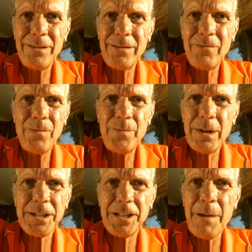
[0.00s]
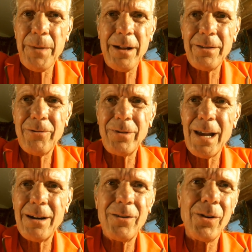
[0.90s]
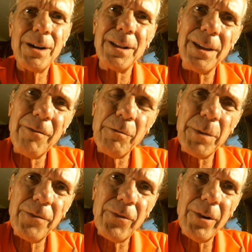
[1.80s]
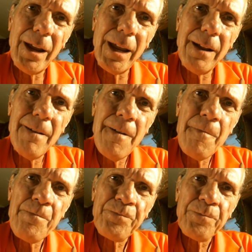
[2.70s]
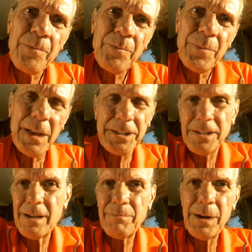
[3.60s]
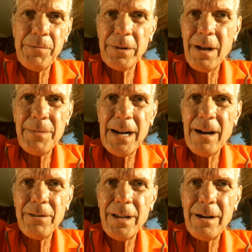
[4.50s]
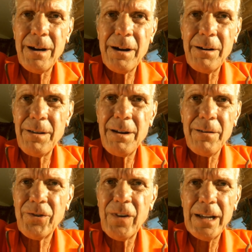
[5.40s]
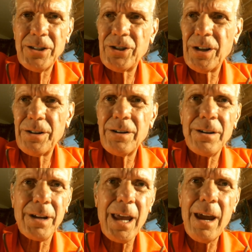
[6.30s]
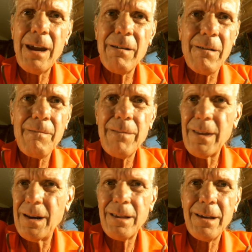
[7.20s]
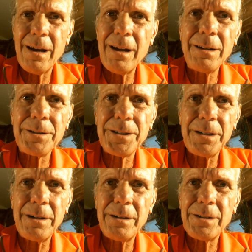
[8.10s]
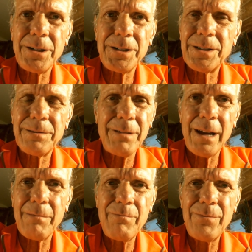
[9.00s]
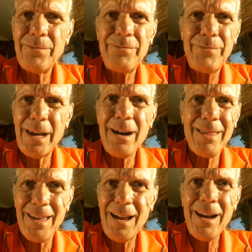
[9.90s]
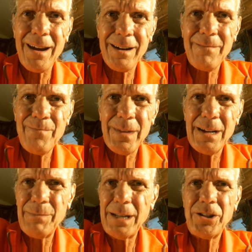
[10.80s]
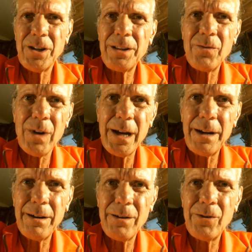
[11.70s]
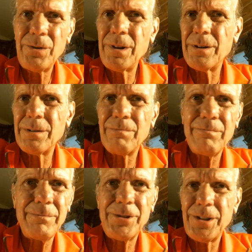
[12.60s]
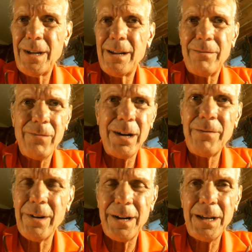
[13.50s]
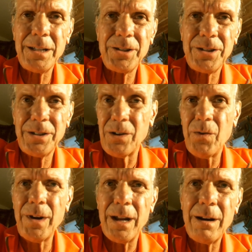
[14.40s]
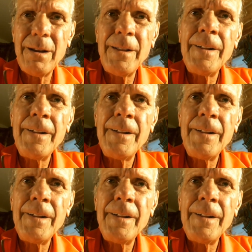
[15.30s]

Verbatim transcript: you step out through that door, you'll never be free it's like people coming out that are, you know, transgender or gay or anything else, you know, just like be authentic, be genuine, own your shit, whatever it is, just own it.